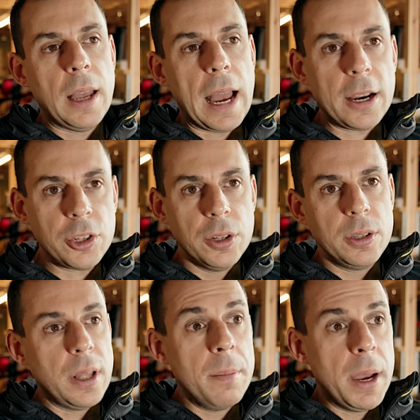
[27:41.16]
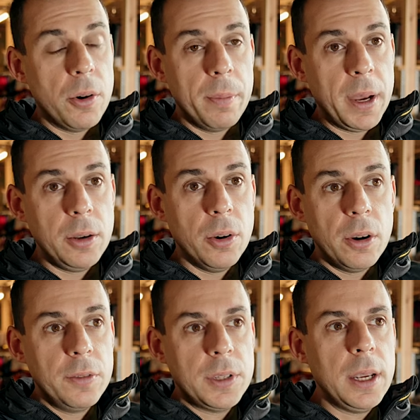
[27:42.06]
actions they may or may not
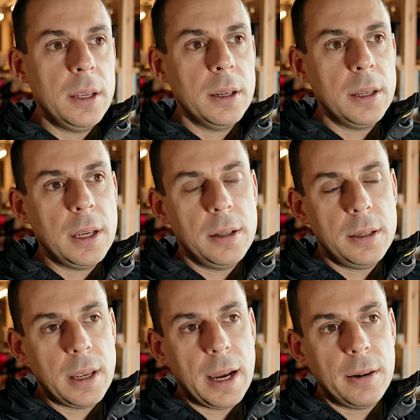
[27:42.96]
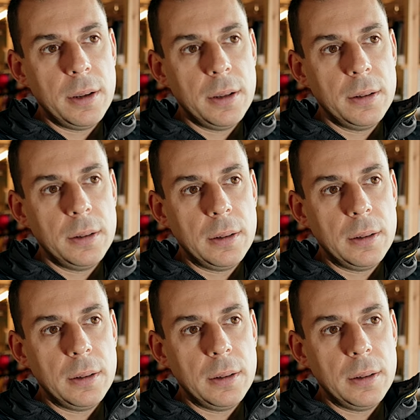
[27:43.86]
have taken against Gary